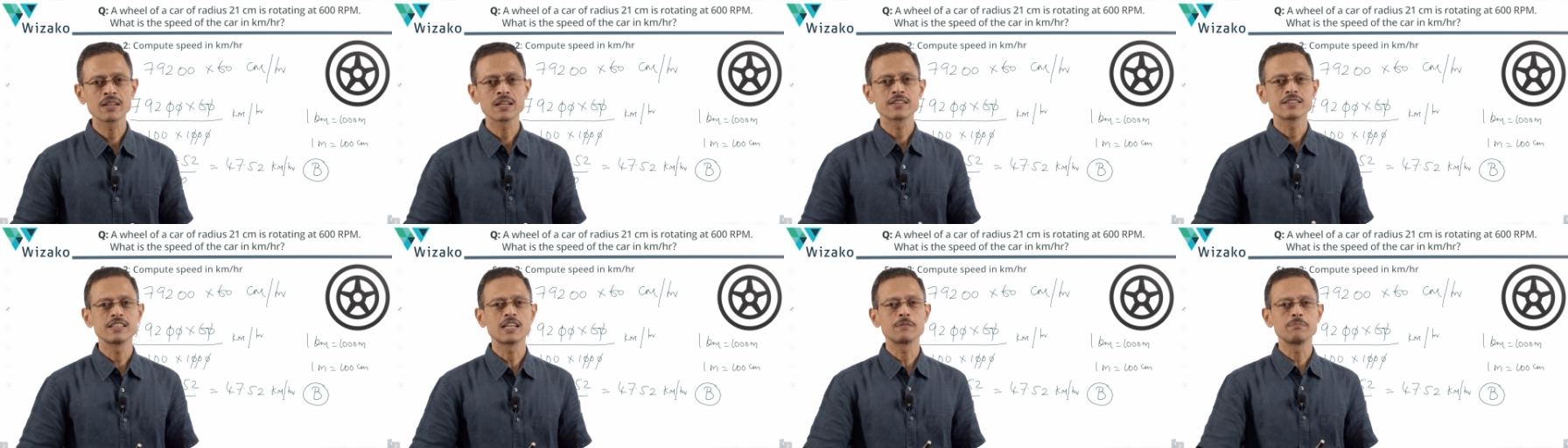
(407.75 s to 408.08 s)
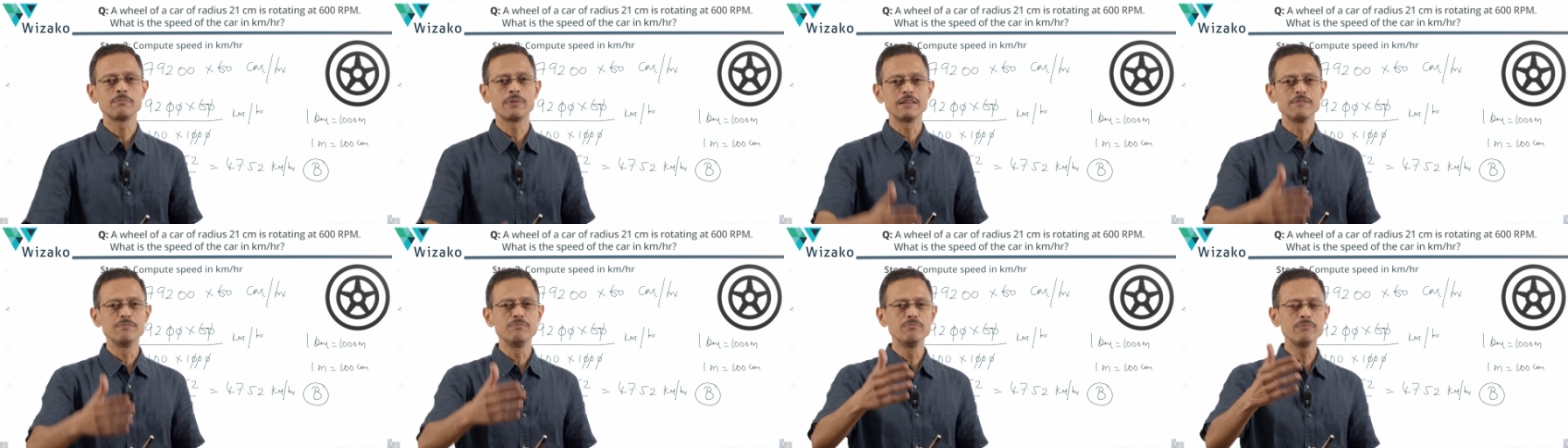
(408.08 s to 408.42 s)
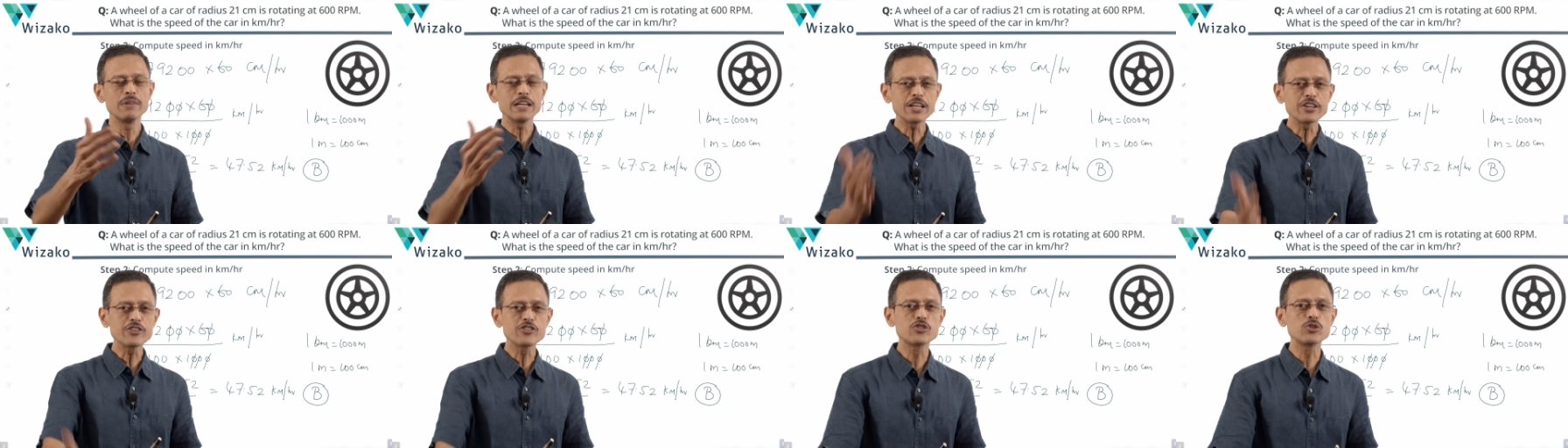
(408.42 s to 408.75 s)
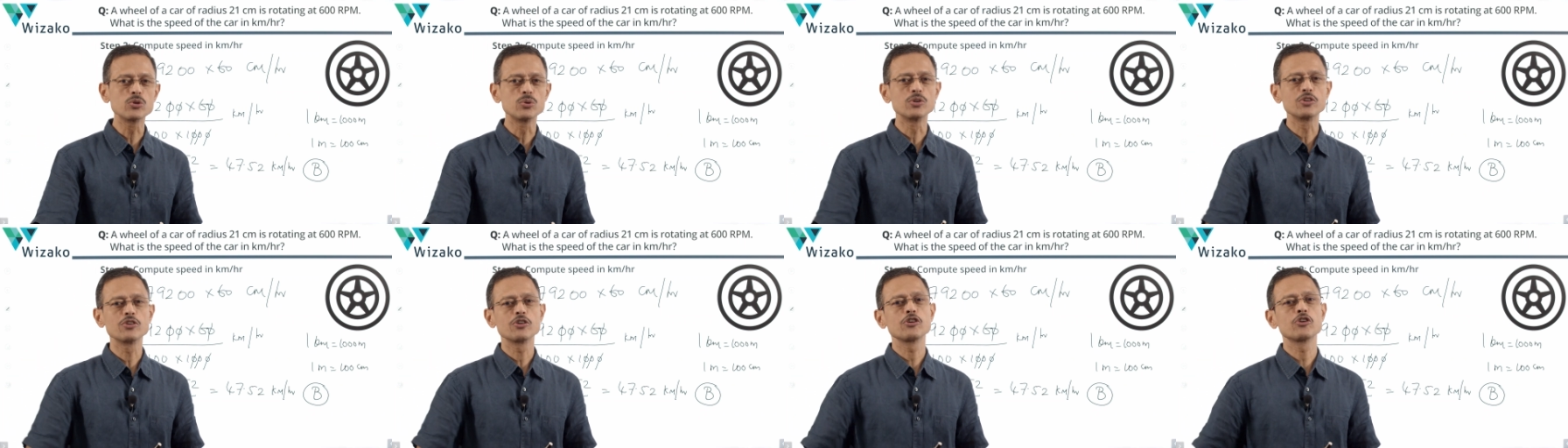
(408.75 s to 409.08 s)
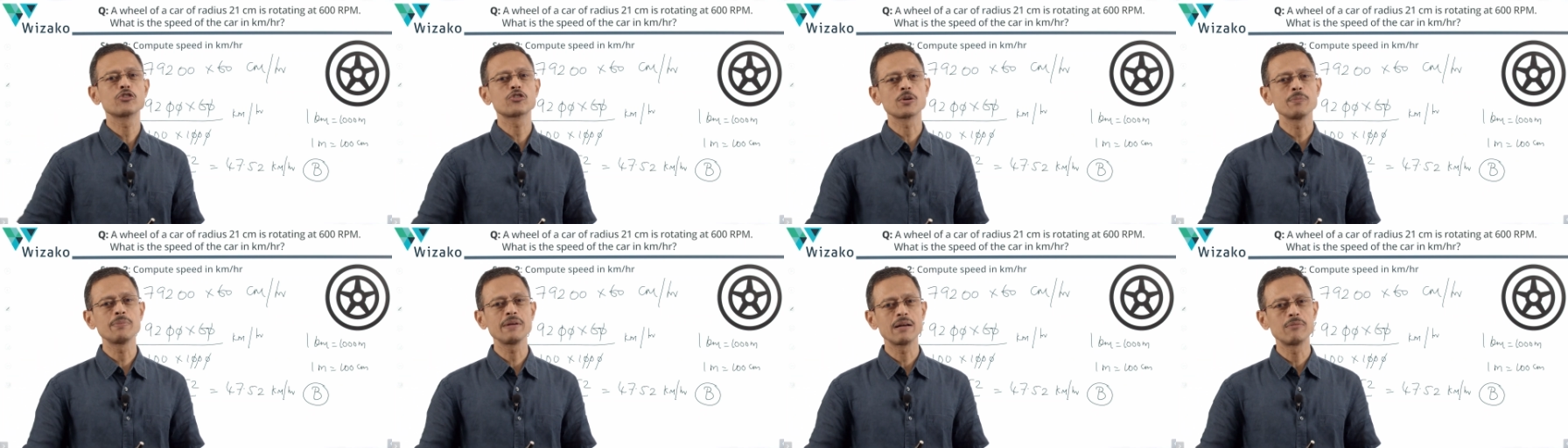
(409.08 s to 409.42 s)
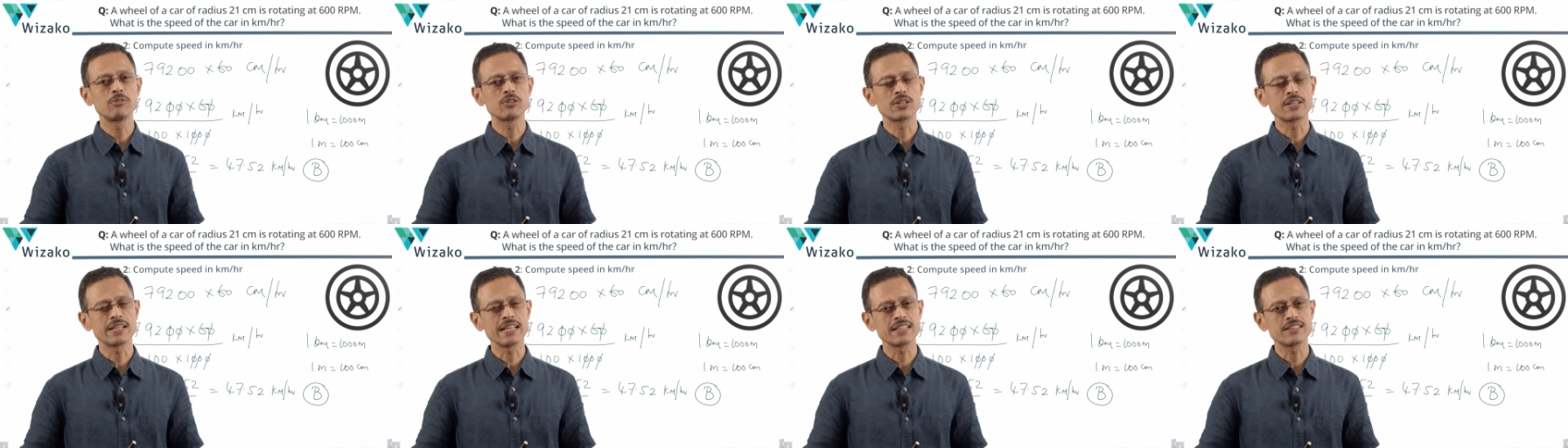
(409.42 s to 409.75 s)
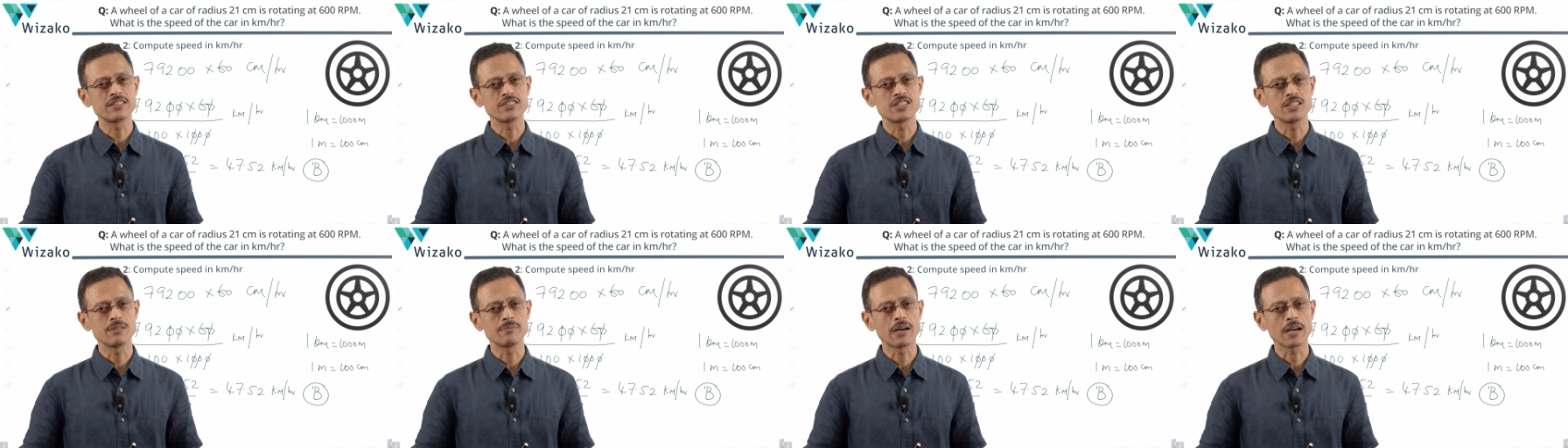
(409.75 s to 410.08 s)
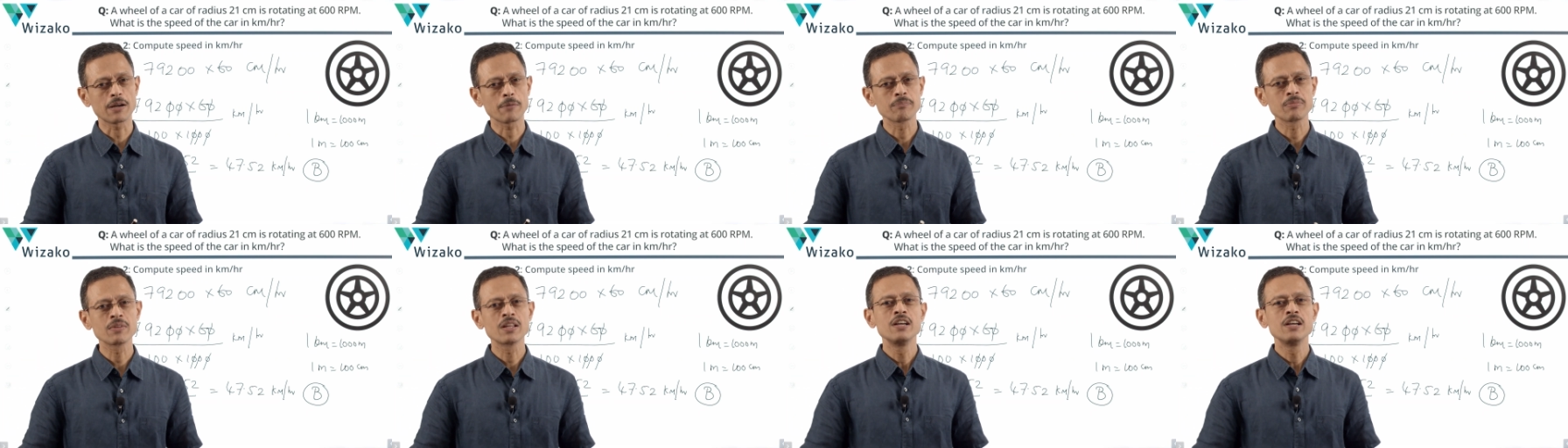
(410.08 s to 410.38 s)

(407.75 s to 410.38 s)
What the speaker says: That by mid-June, you should be able to take the GMAT.